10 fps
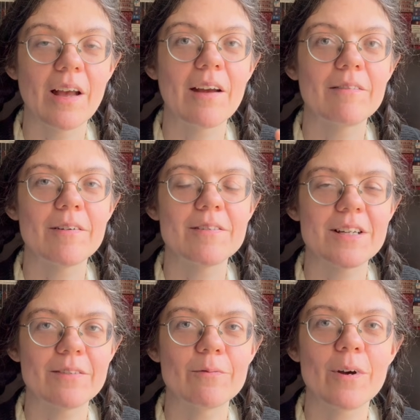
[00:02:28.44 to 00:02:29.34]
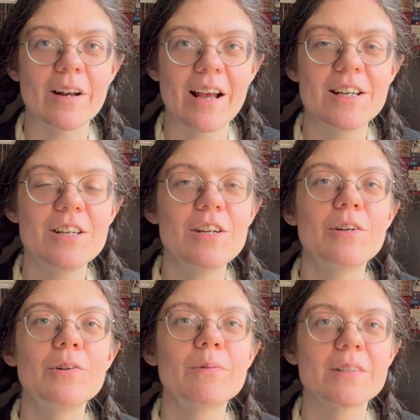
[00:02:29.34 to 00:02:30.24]
I wrote down what I
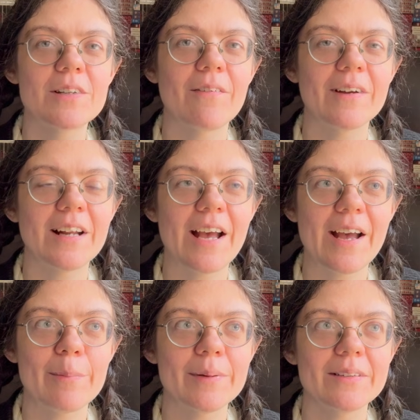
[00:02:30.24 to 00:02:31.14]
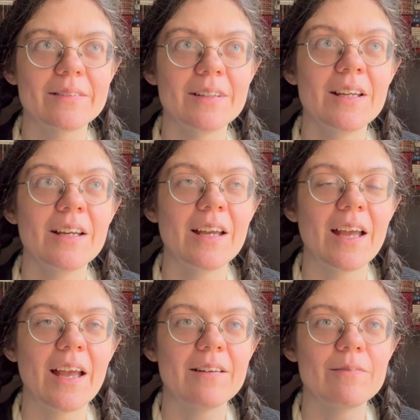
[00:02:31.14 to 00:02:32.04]
knew was going to happen
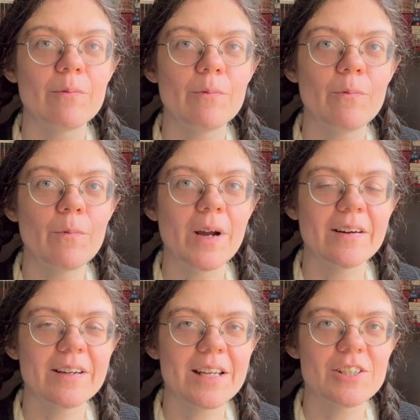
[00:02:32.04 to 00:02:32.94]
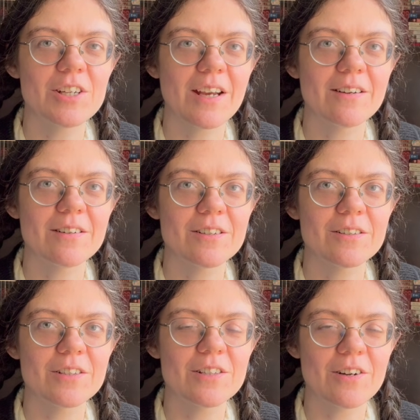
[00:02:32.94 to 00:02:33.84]
and where each
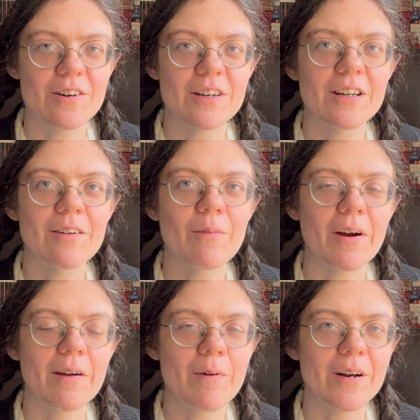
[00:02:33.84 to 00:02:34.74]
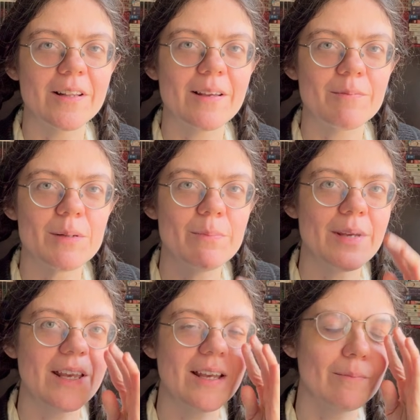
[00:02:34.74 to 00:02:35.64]
character started and where I wanted them to
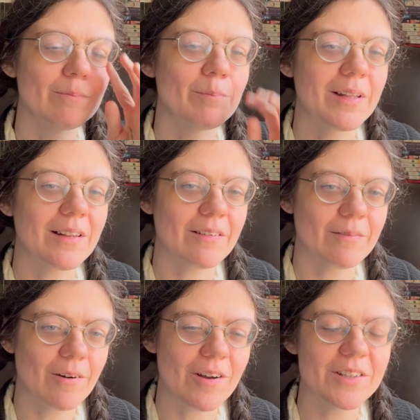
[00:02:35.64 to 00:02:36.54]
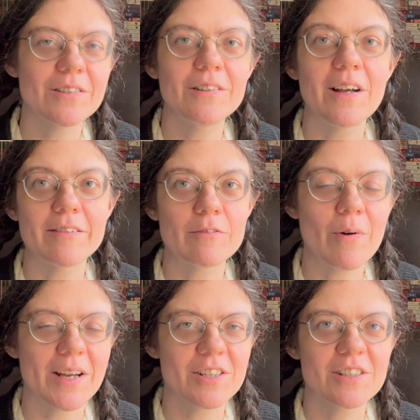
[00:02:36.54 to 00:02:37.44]
be. But there were also a lot of
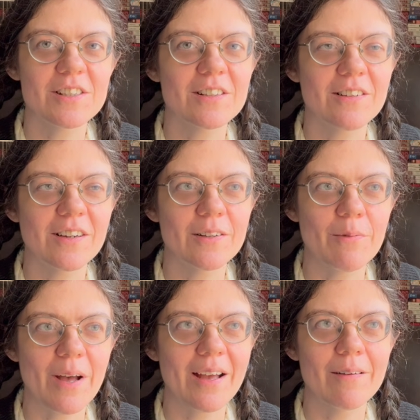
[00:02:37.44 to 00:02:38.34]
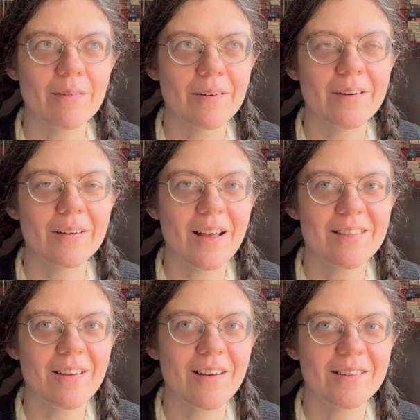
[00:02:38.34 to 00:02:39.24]
questions along the way where I
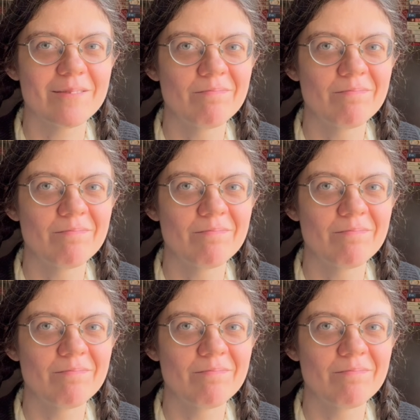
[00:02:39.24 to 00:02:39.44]
thought,